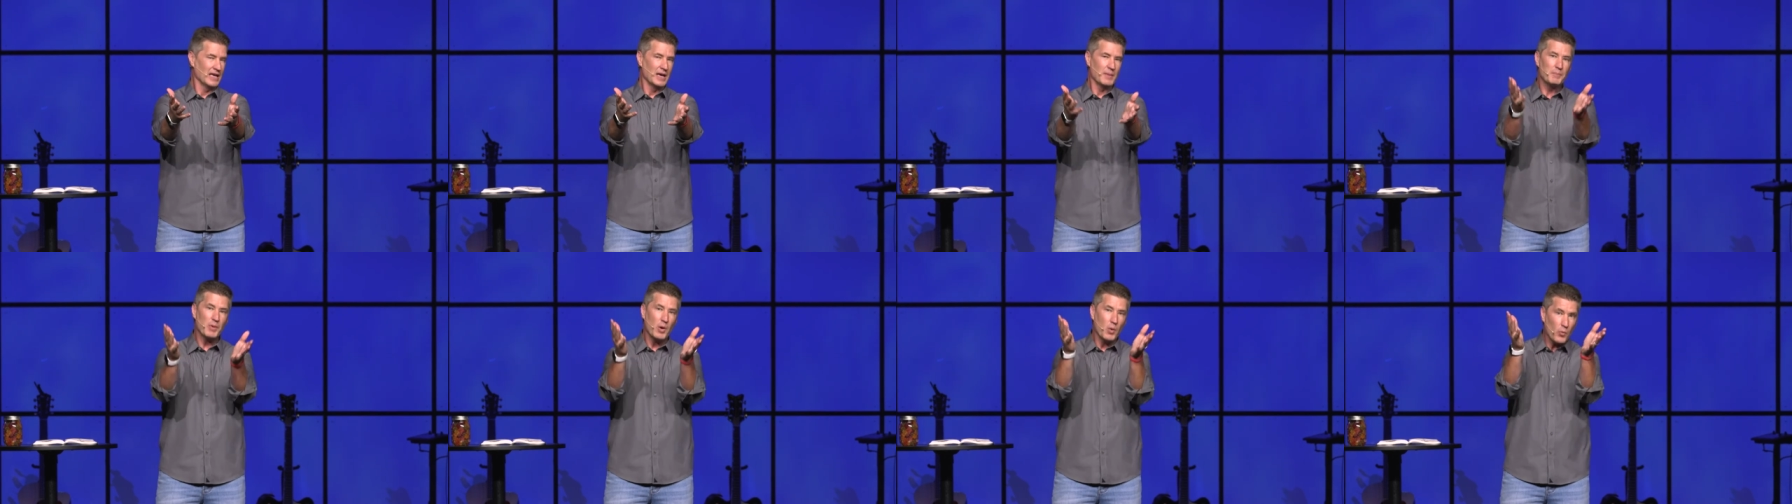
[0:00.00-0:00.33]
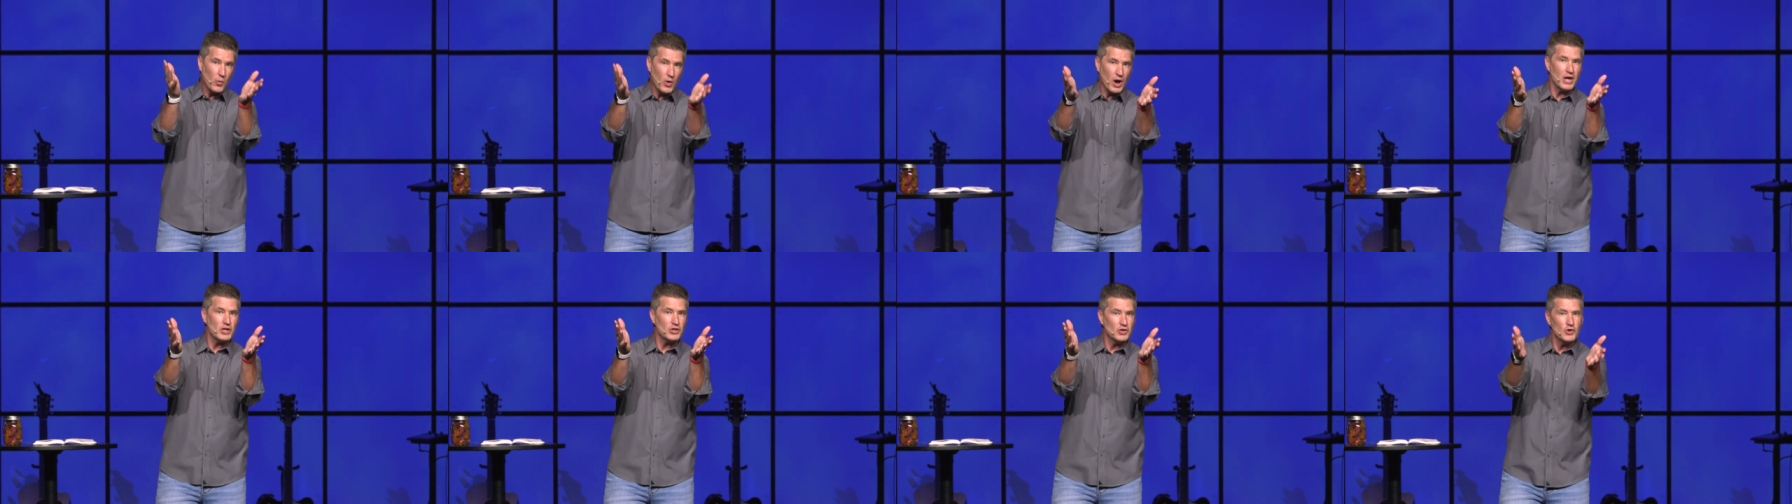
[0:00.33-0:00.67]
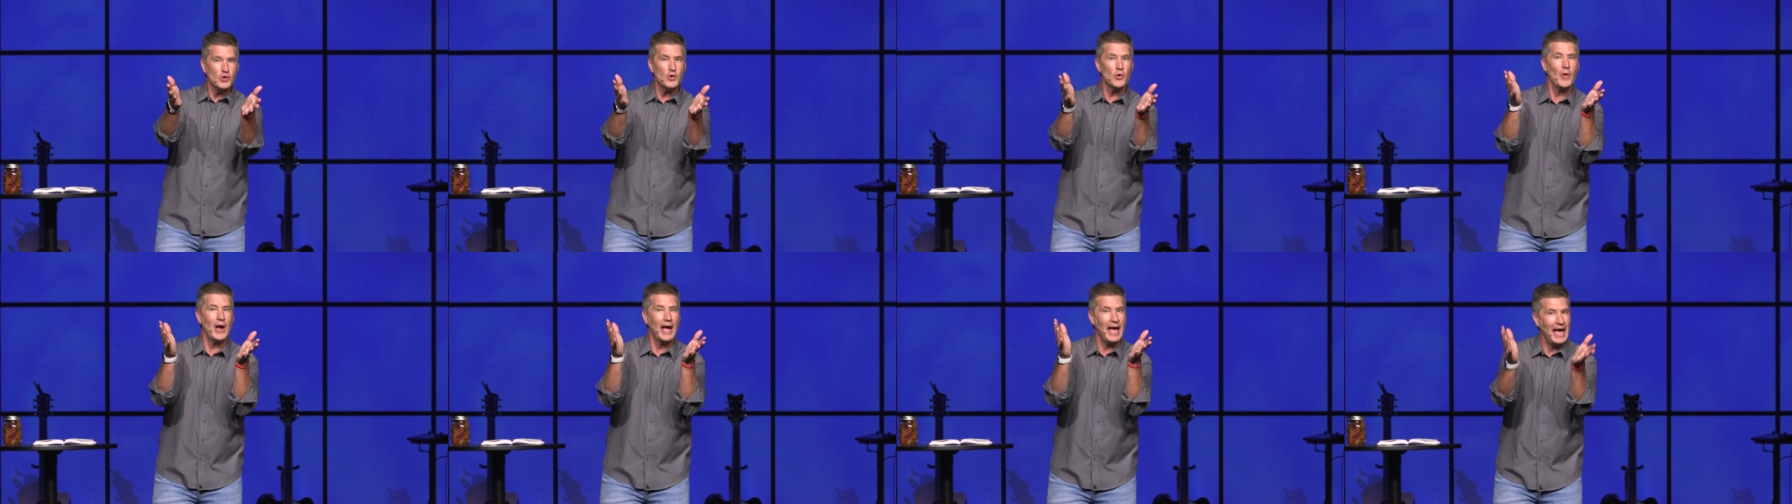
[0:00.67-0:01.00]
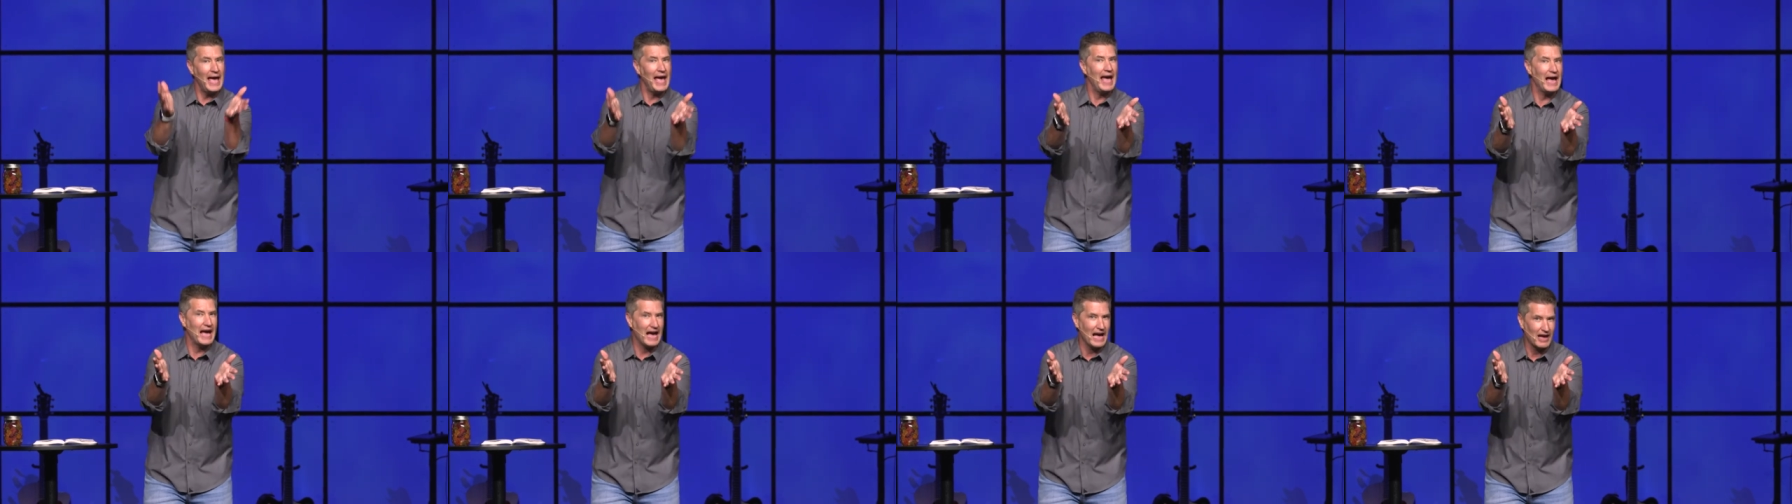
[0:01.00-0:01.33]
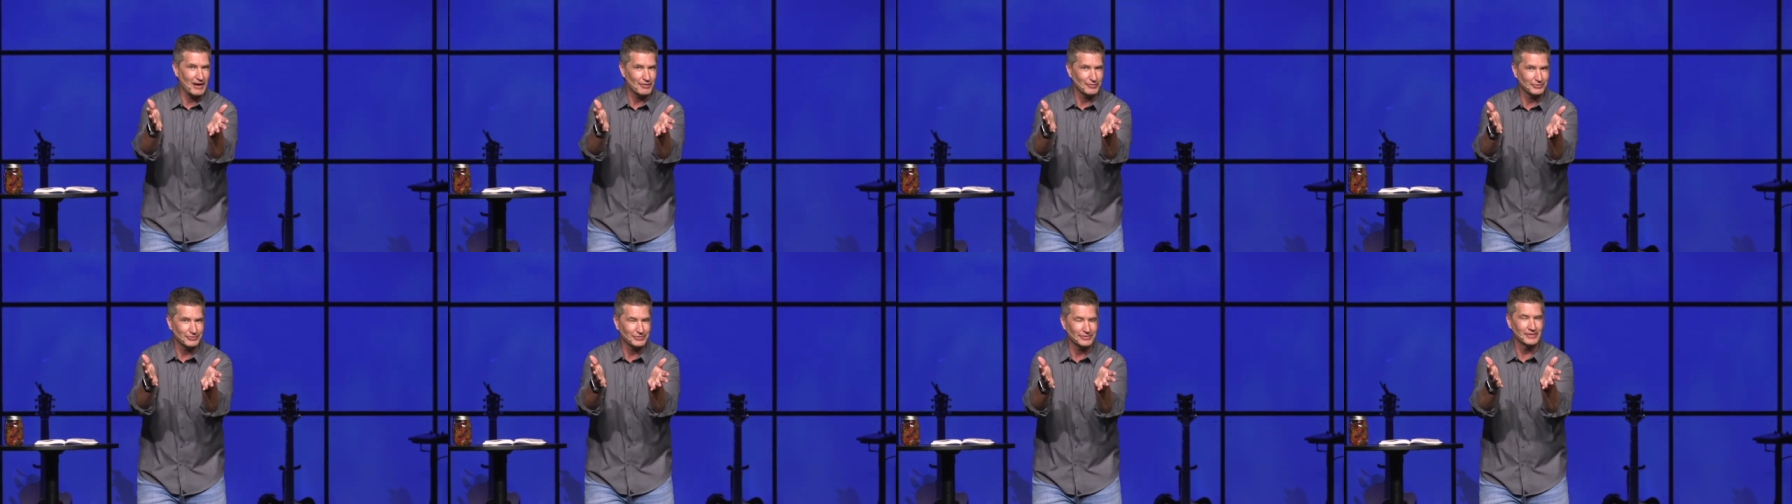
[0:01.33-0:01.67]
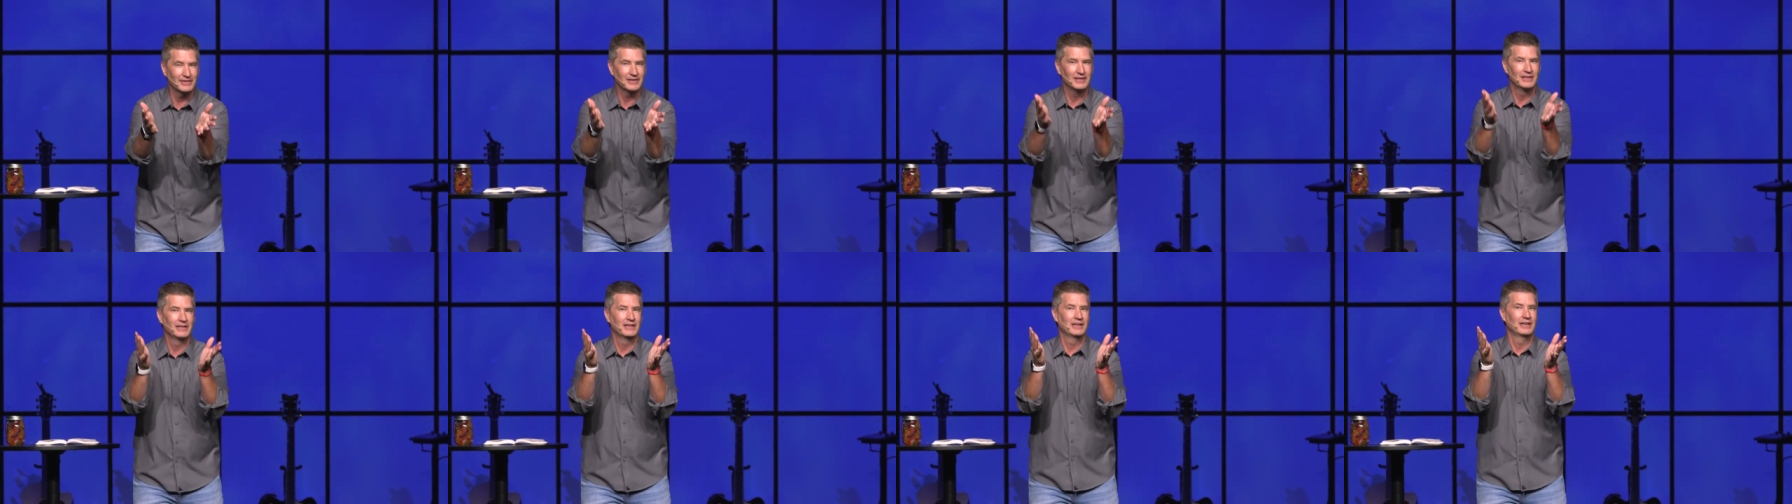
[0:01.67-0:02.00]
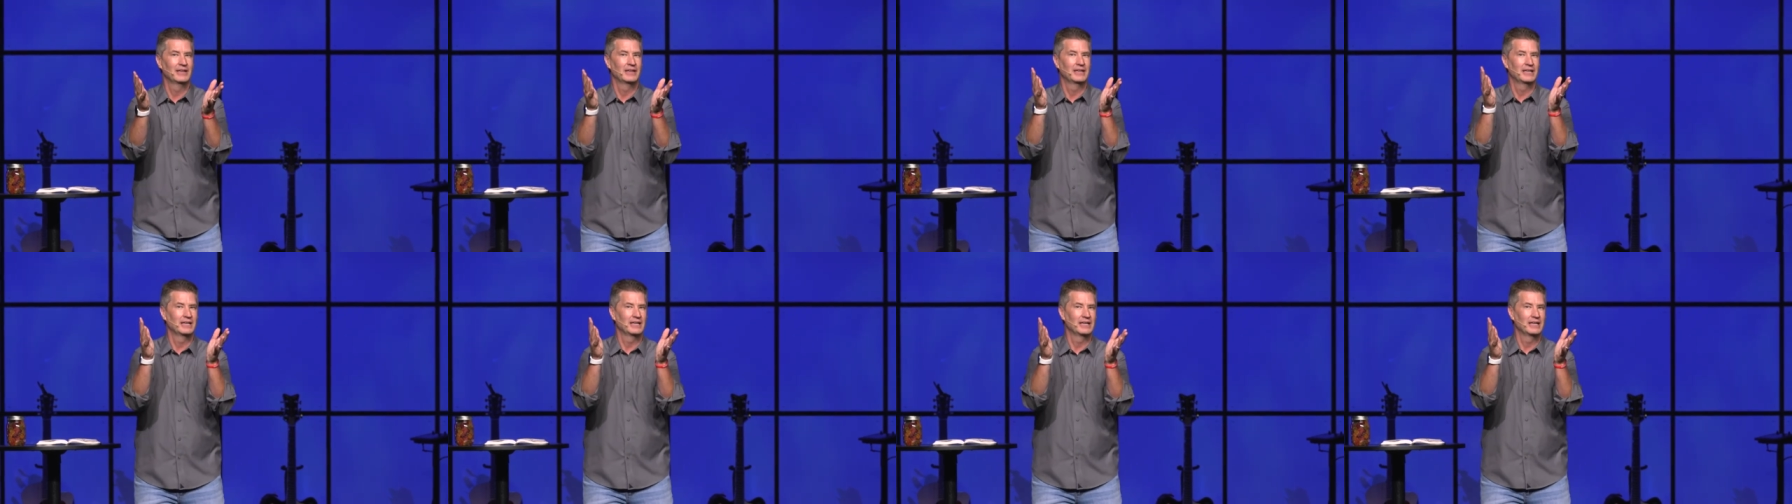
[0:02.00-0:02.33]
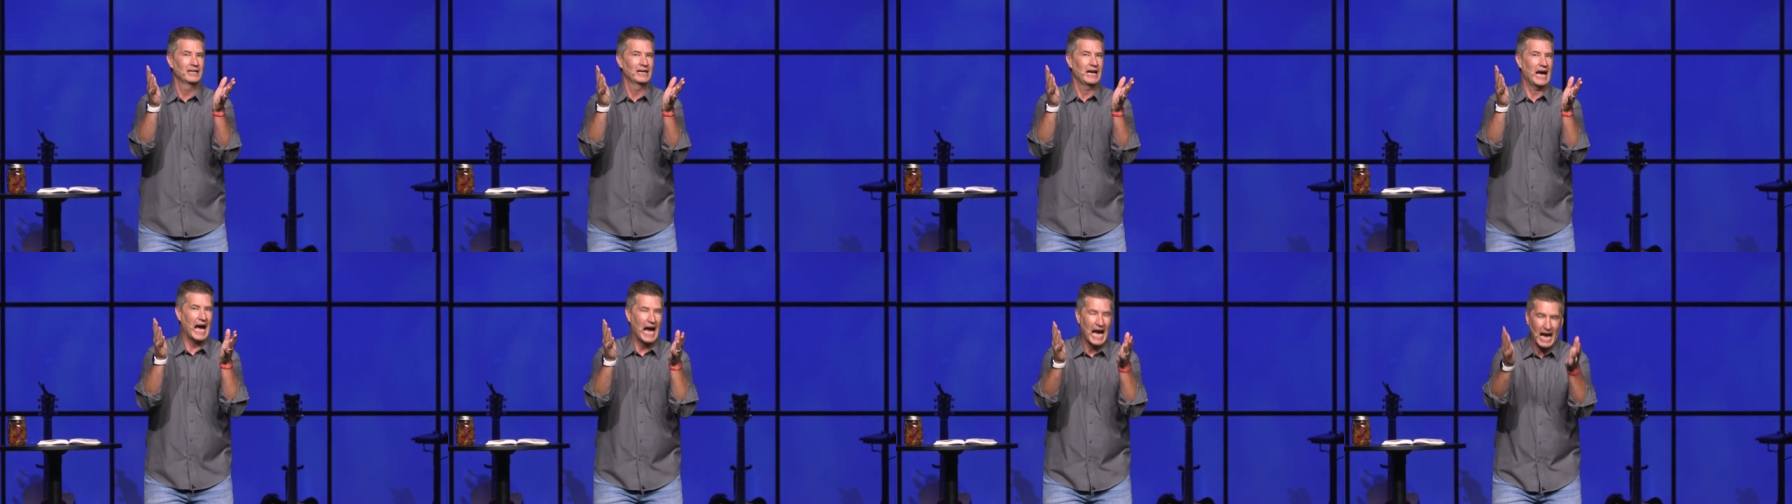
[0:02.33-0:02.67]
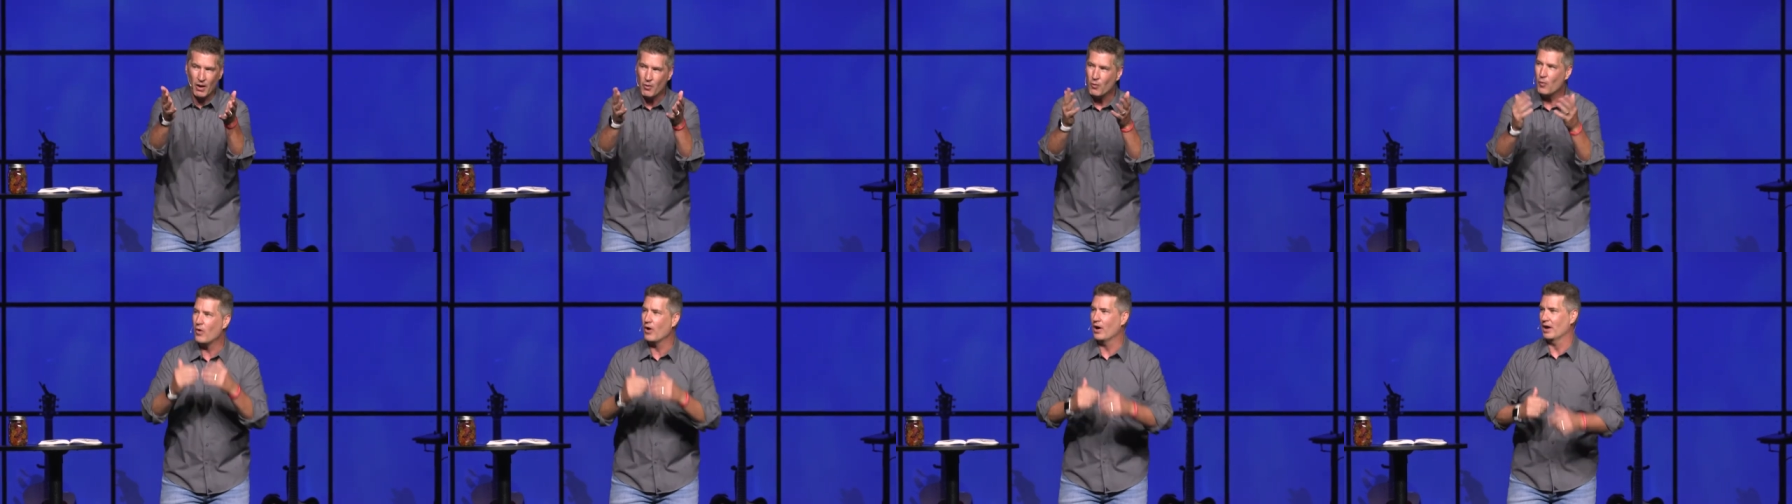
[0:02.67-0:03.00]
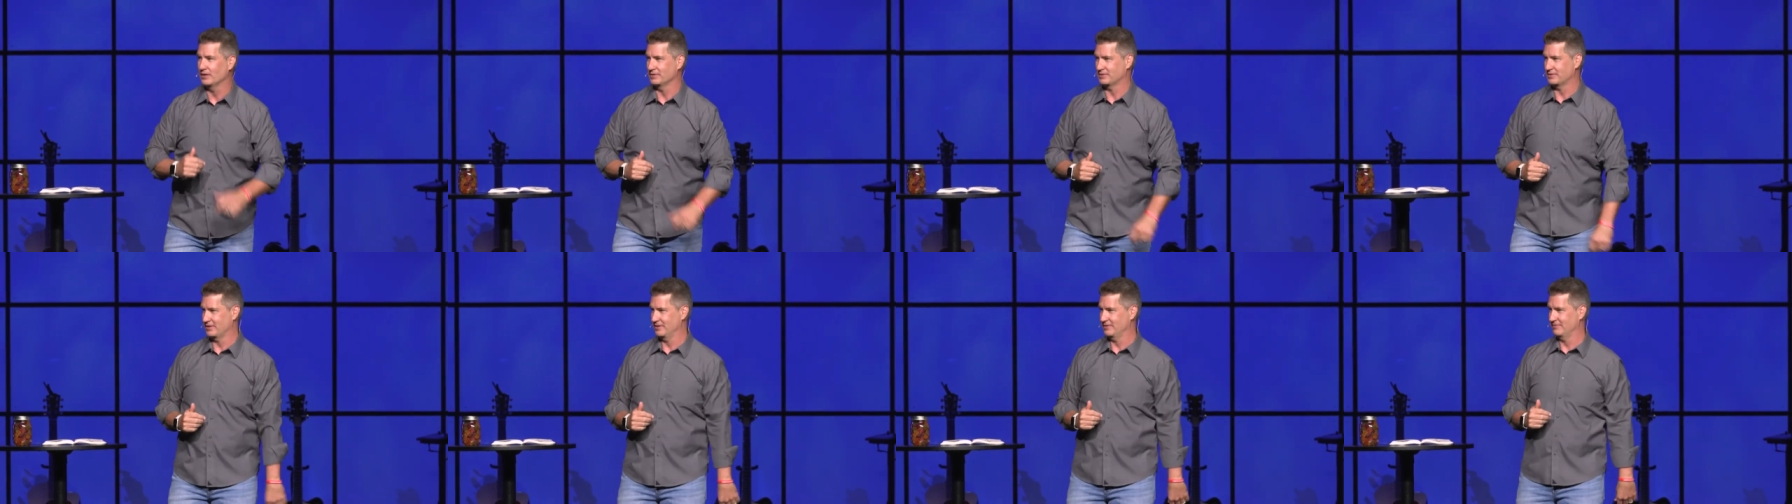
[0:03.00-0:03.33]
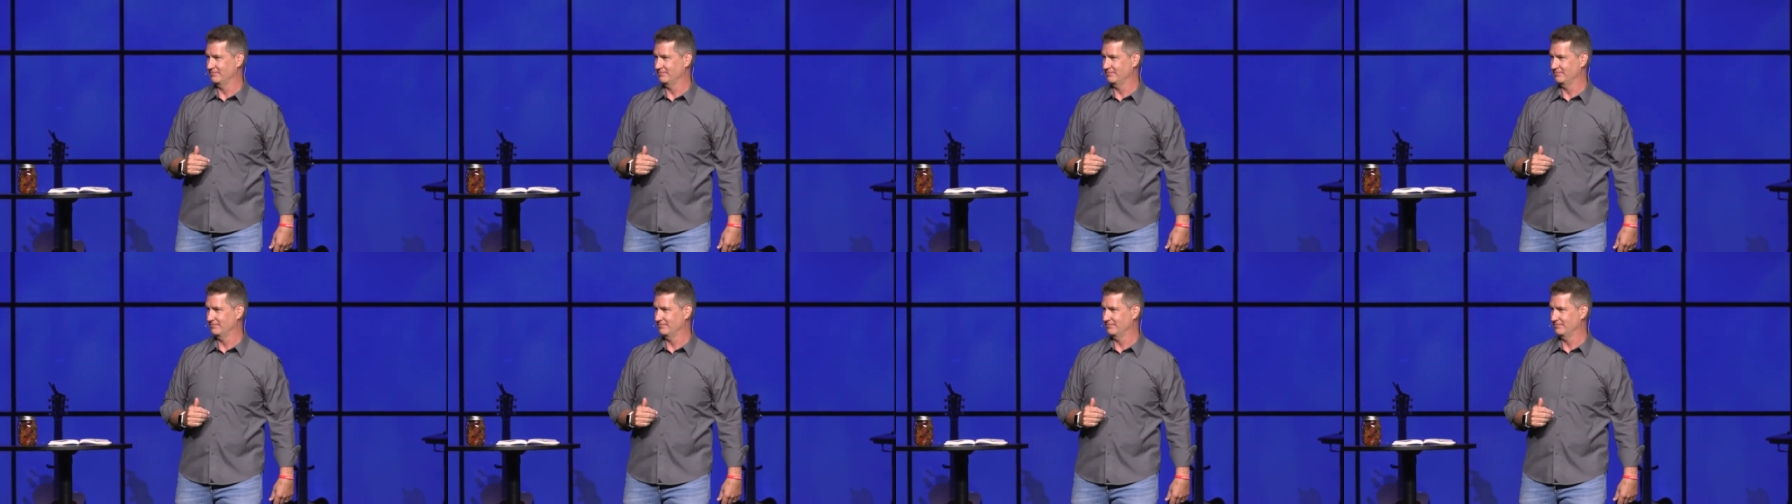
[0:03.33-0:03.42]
but what you have, I want.